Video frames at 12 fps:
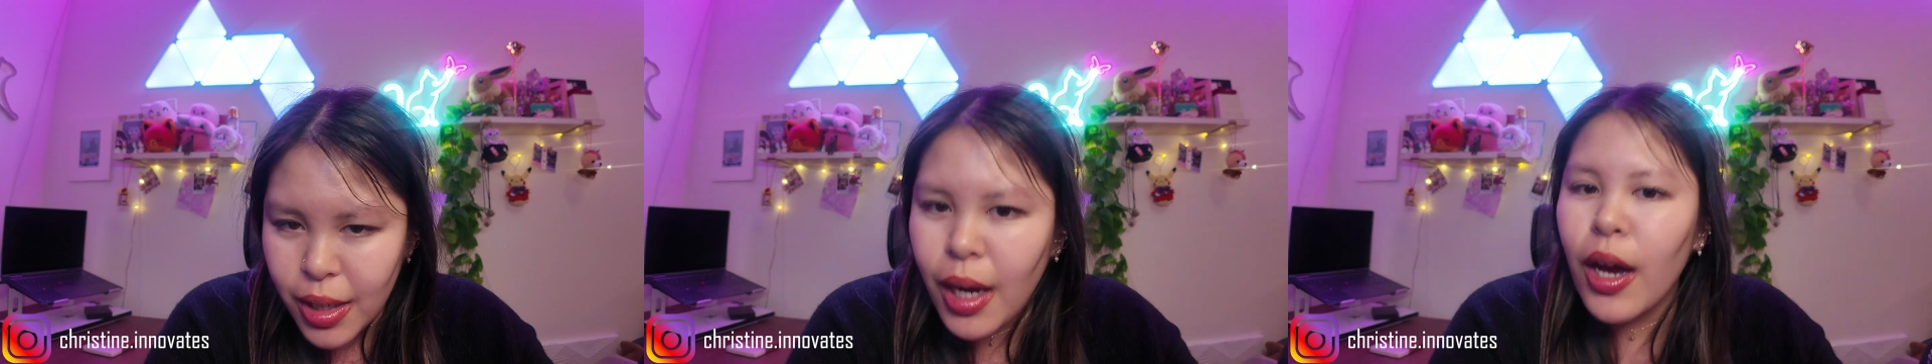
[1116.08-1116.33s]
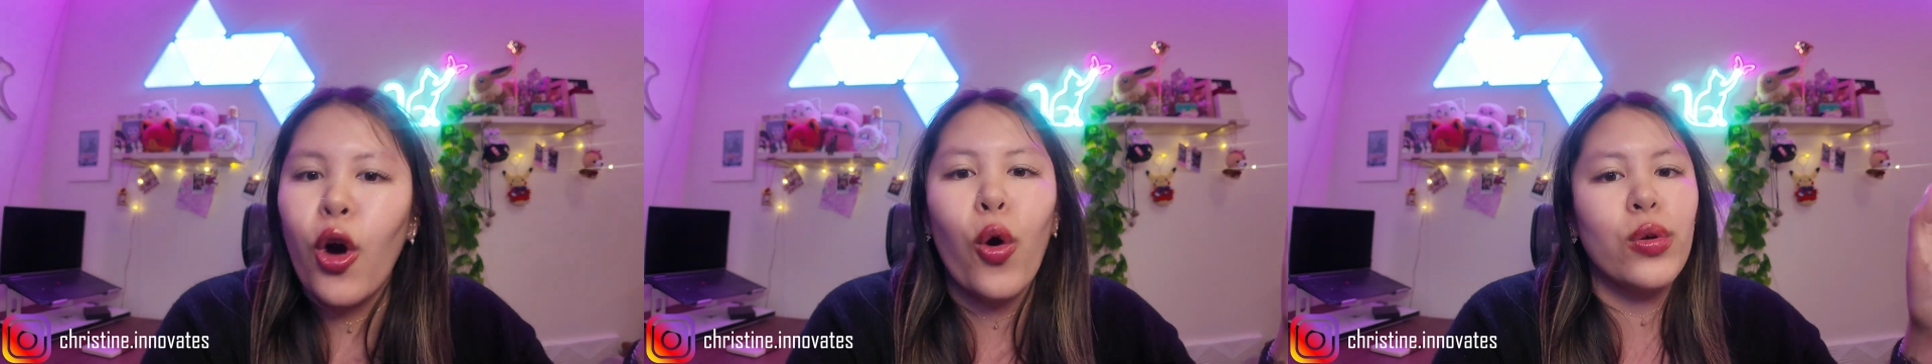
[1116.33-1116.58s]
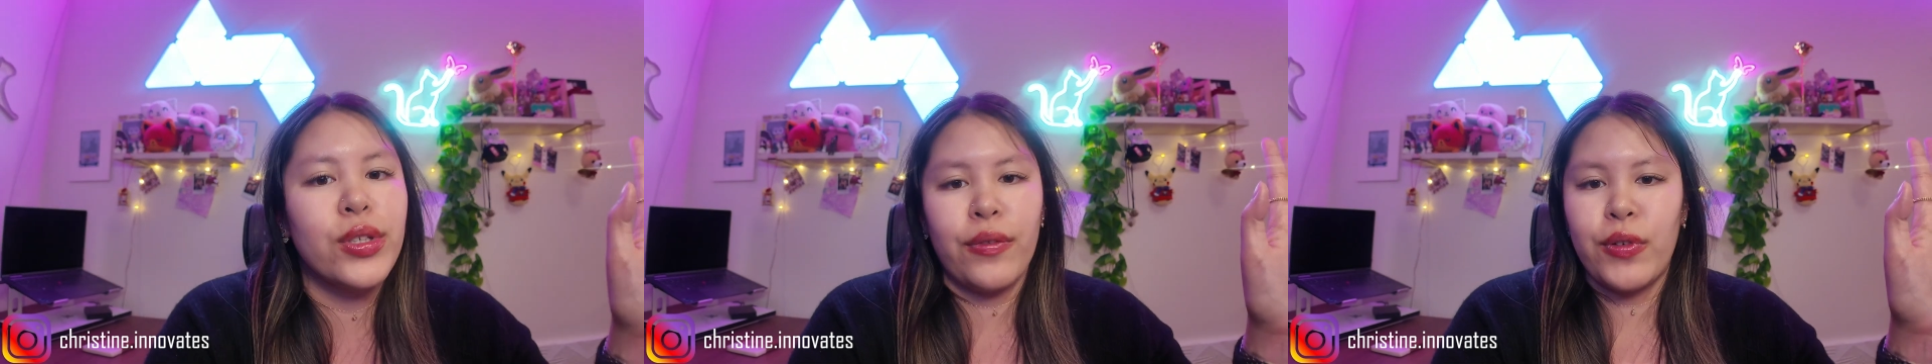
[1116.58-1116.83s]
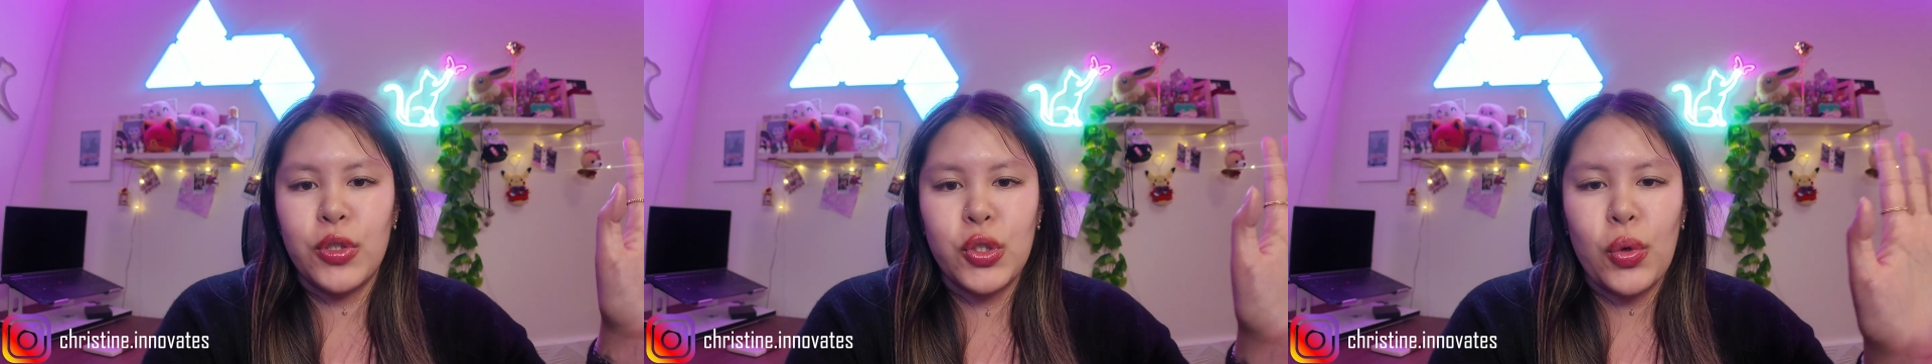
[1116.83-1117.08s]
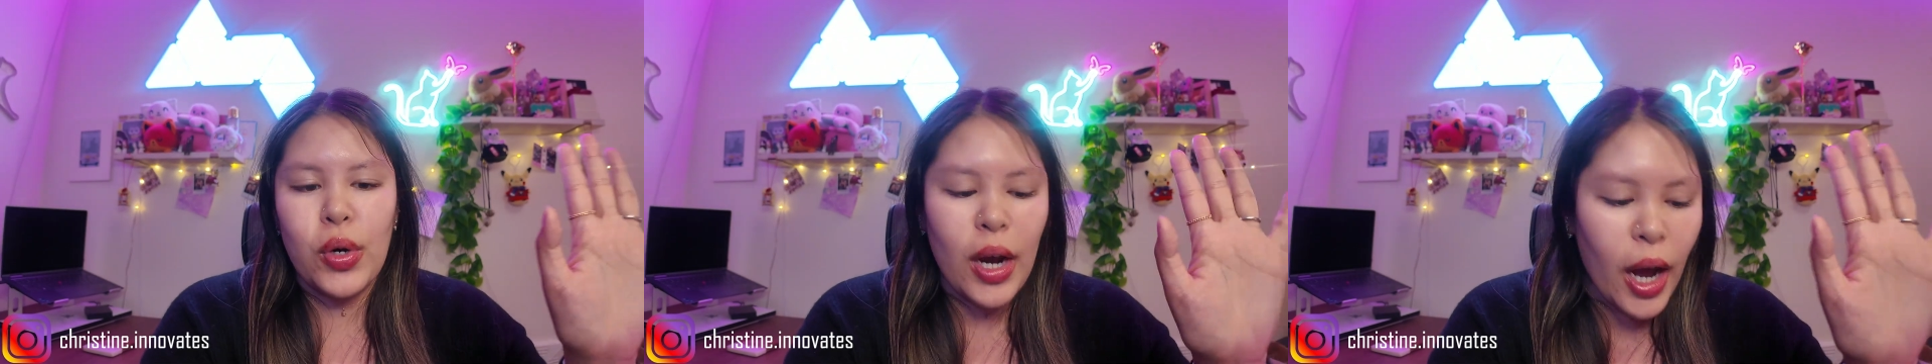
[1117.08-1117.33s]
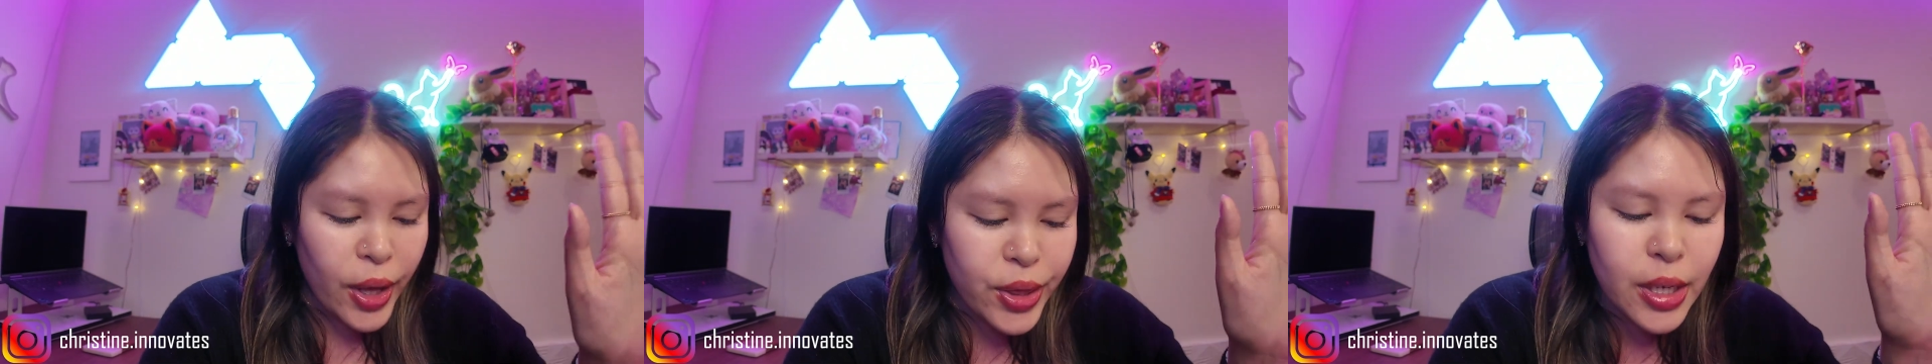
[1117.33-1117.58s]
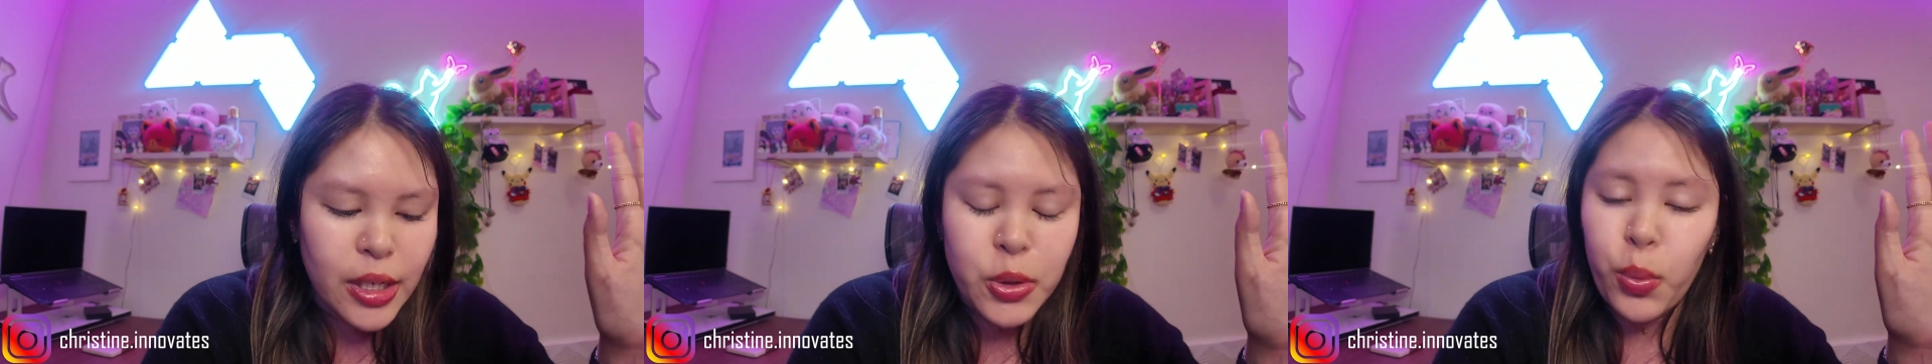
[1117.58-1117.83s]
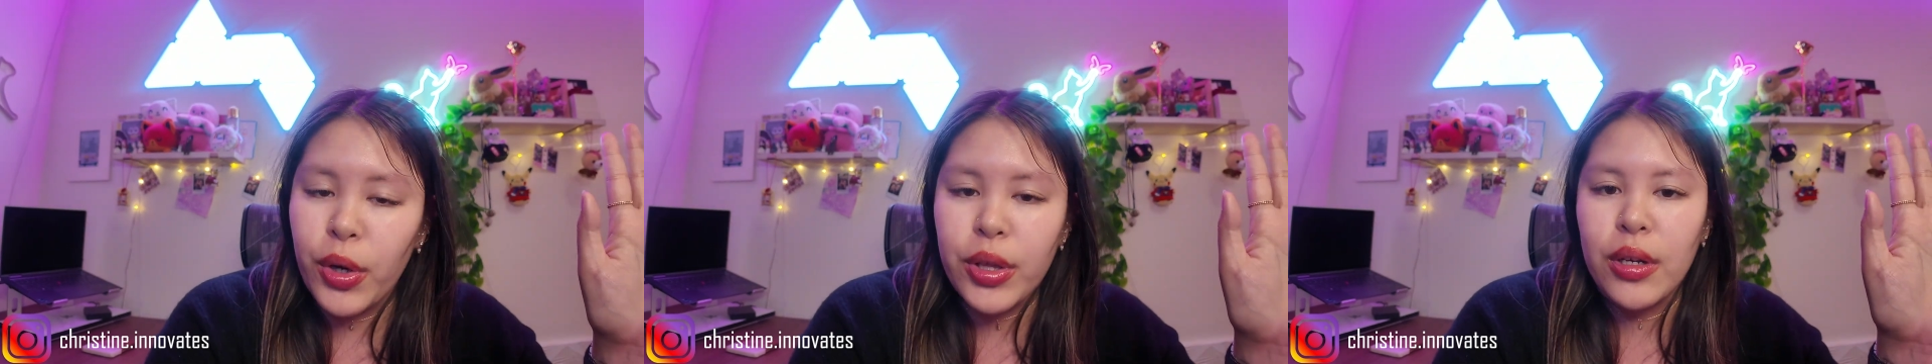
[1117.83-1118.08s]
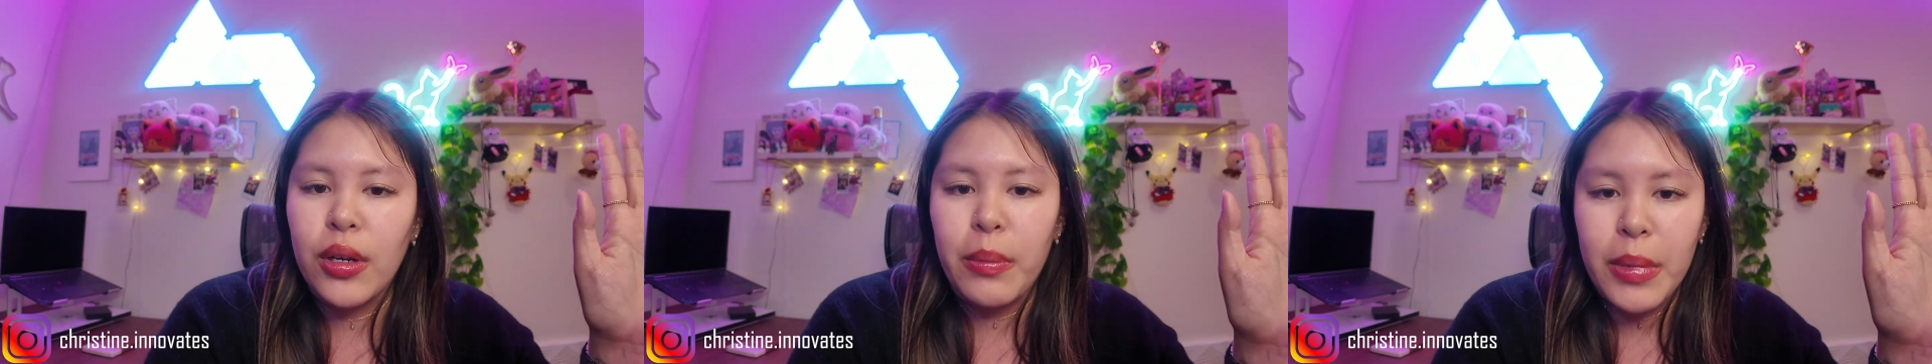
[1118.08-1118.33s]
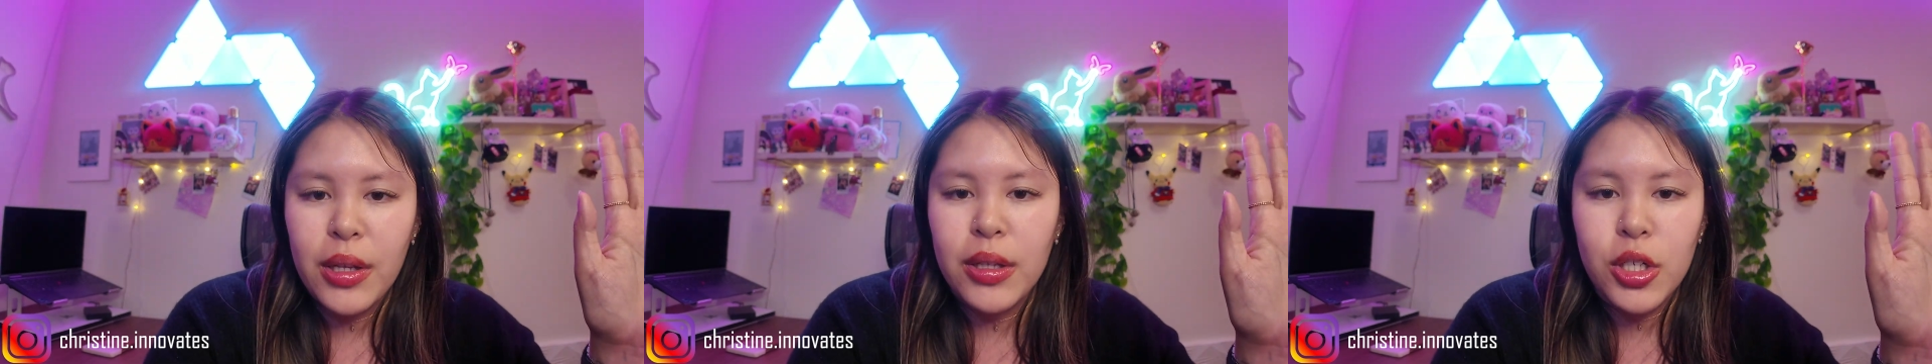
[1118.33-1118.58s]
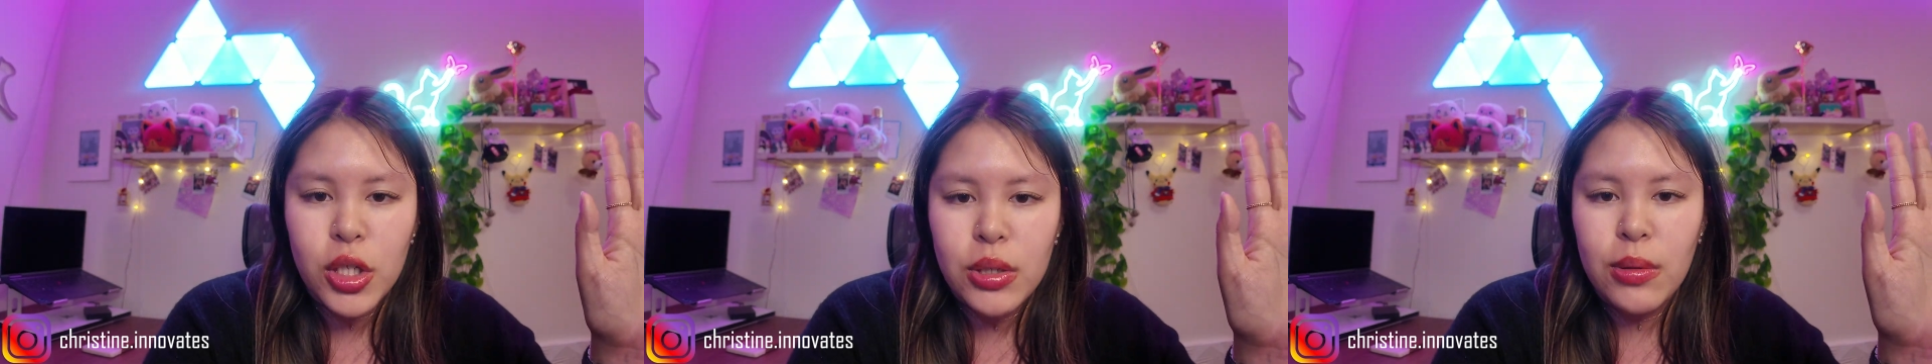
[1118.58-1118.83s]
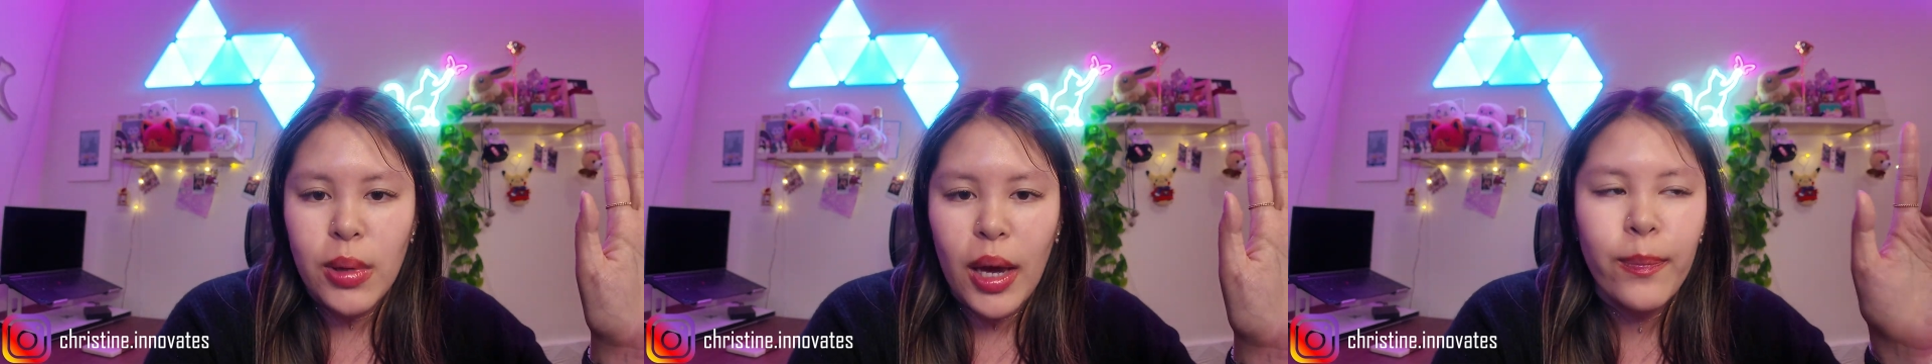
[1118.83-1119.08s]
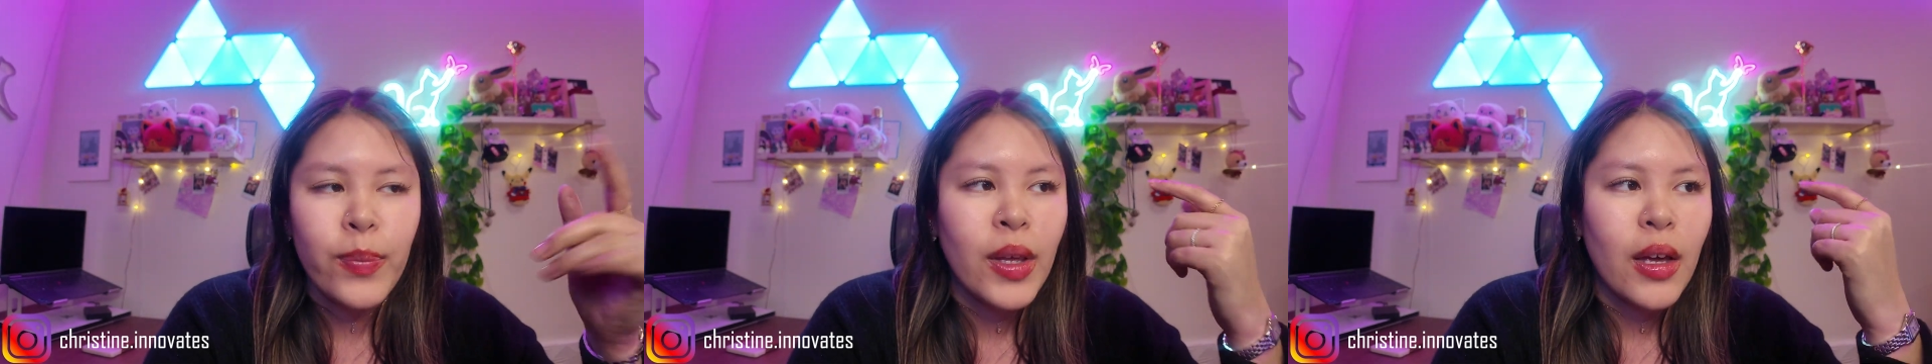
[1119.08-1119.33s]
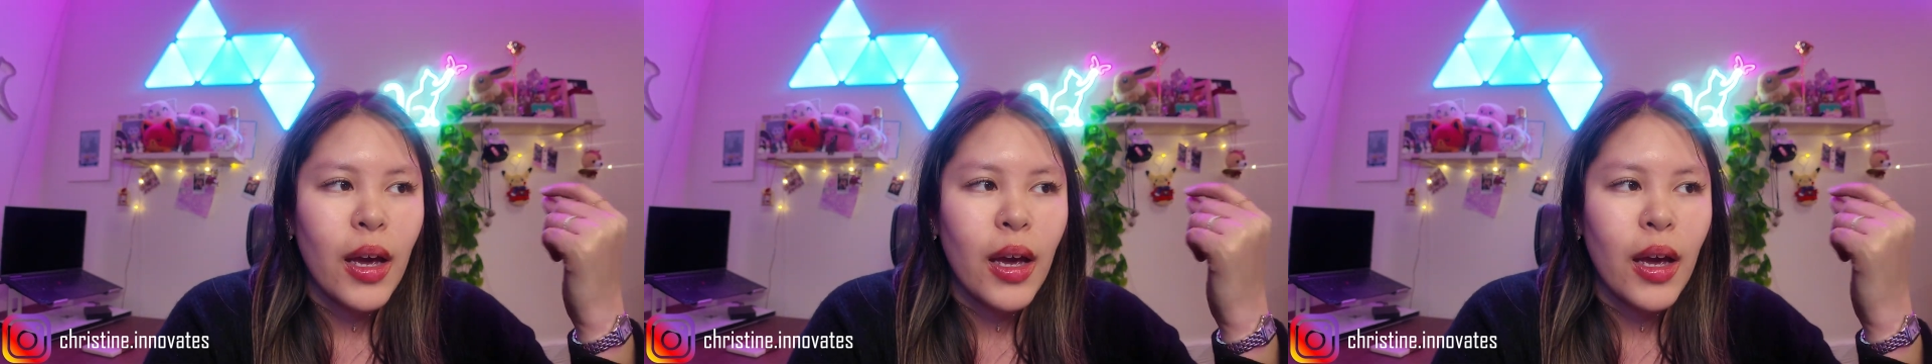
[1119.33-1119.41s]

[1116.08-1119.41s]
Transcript: a whole different story. I think it's worth it immediately just from that.